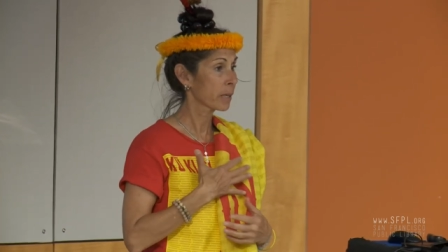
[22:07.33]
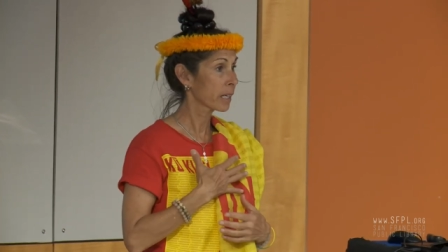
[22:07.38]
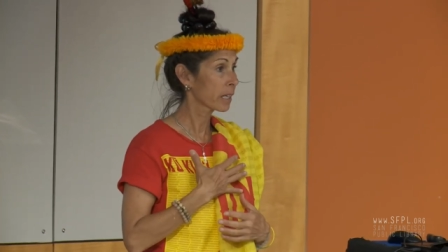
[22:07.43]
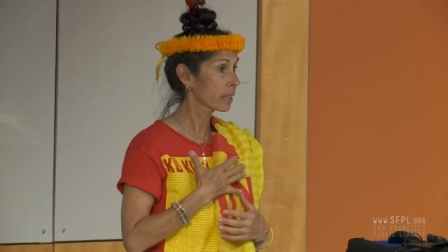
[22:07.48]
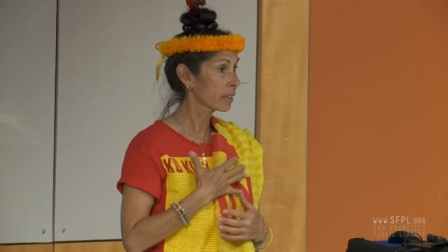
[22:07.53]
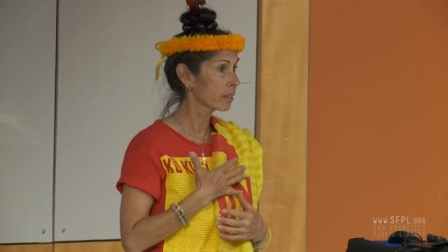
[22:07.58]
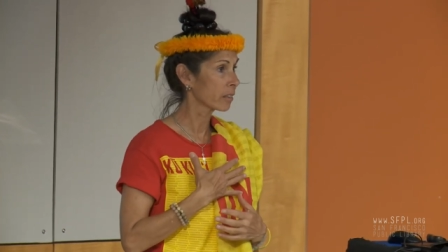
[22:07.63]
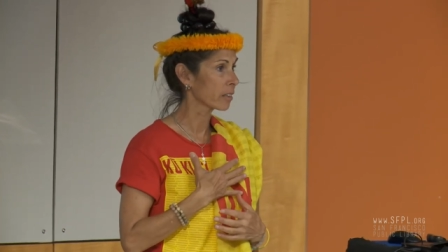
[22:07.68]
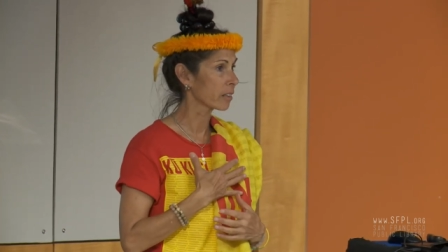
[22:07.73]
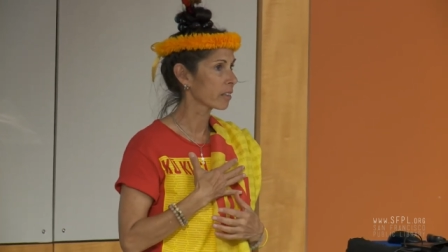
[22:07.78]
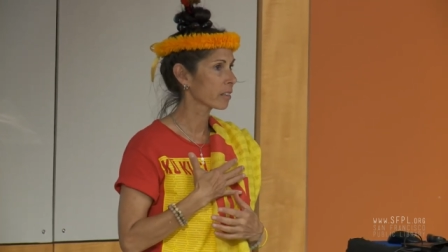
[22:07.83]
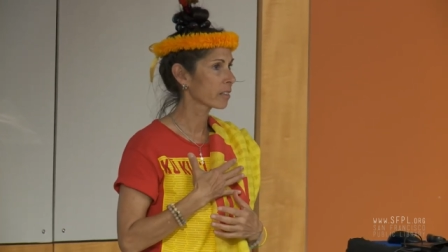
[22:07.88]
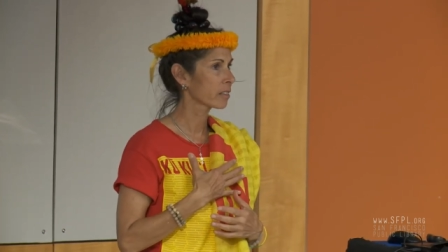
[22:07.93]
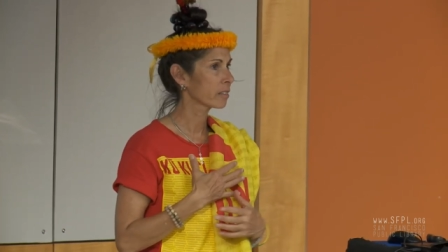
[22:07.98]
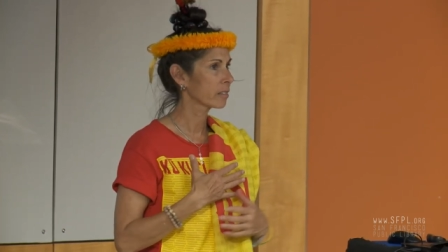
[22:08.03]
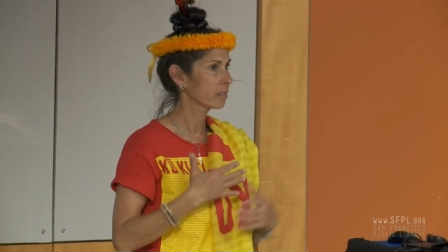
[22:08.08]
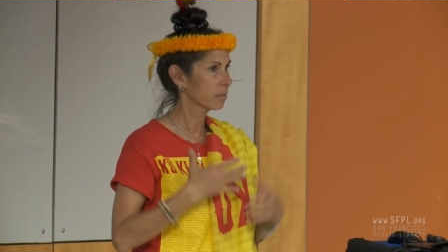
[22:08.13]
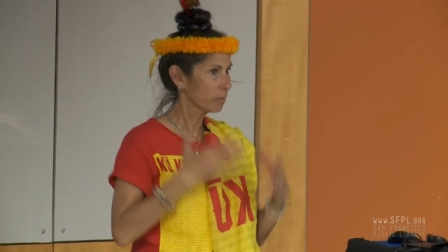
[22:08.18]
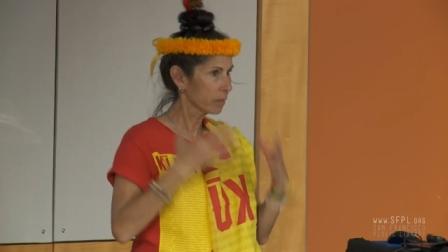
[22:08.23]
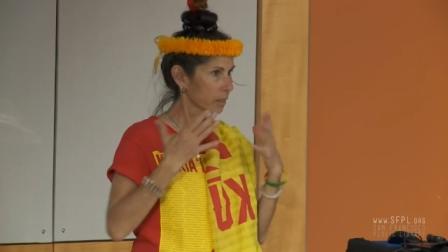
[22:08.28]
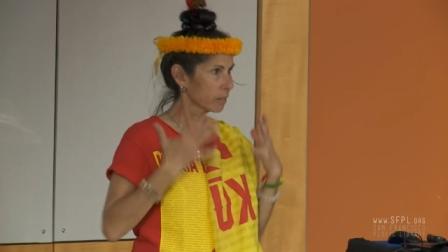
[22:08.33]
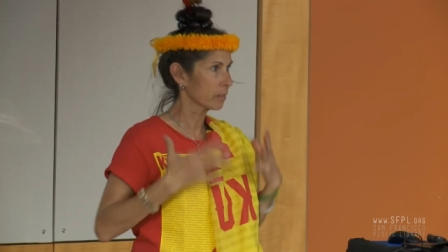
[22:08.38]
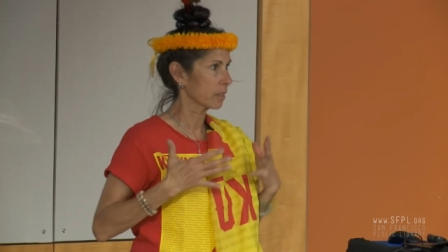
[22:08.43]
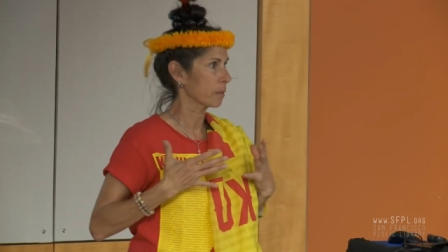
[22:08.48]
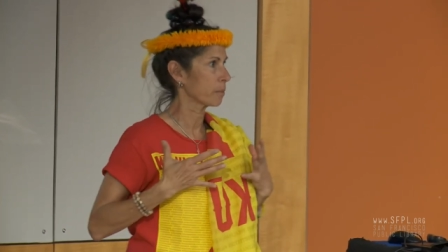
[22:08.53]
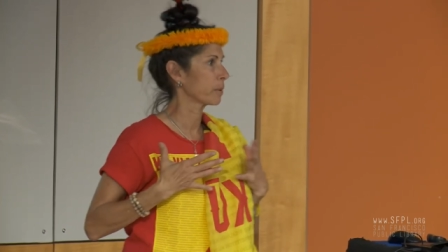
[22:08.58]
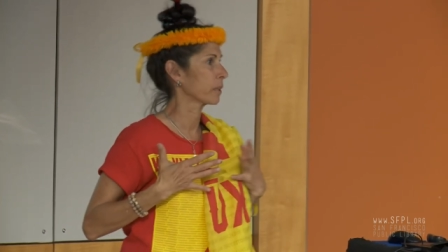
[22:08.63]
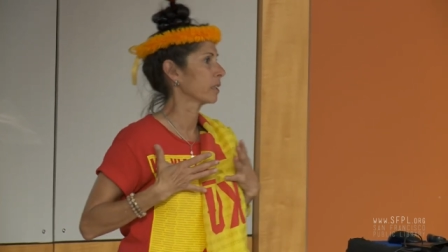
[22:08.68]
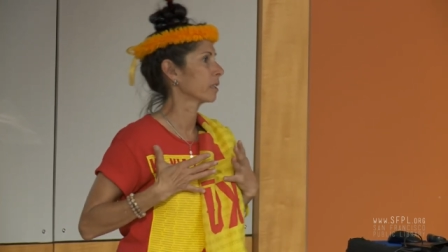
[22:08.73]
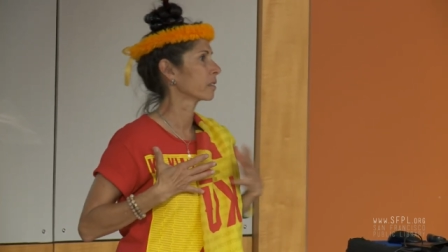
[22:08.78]
pillar, you know what
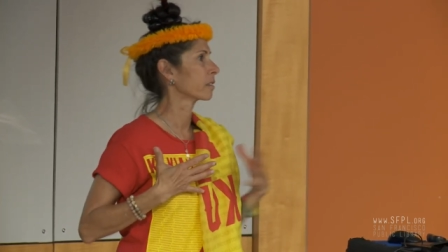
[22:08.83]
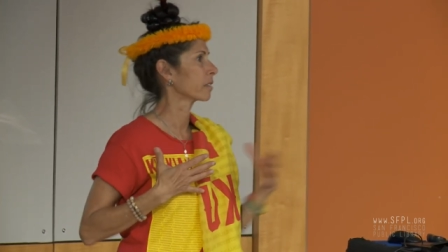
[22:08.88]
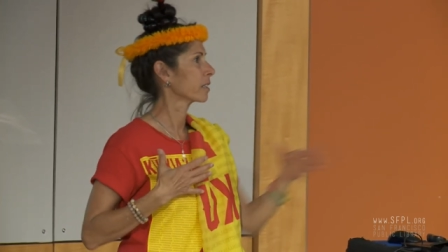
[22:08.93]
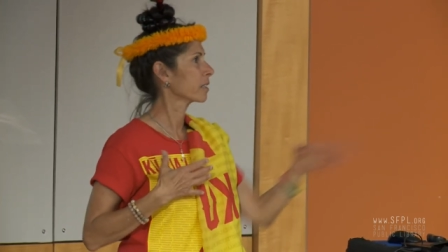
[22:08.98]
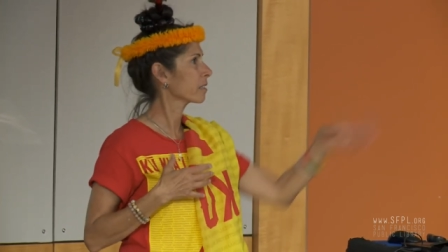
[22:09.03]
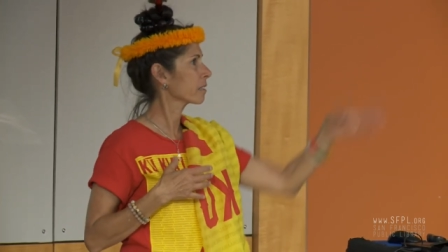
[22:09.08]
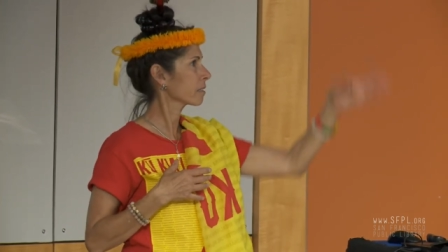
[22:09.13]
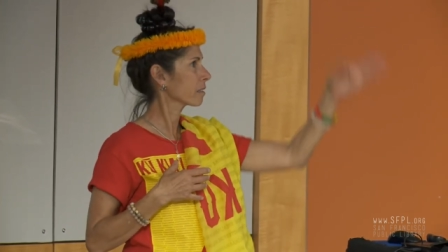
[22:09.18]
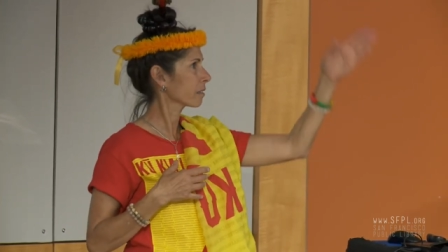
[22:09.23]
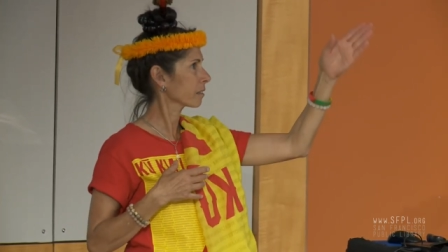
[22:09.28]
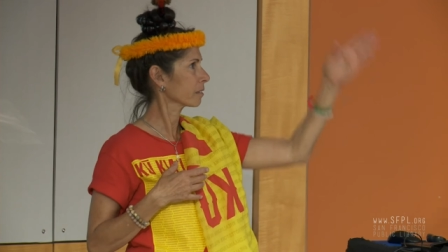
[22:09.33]
a pillar is,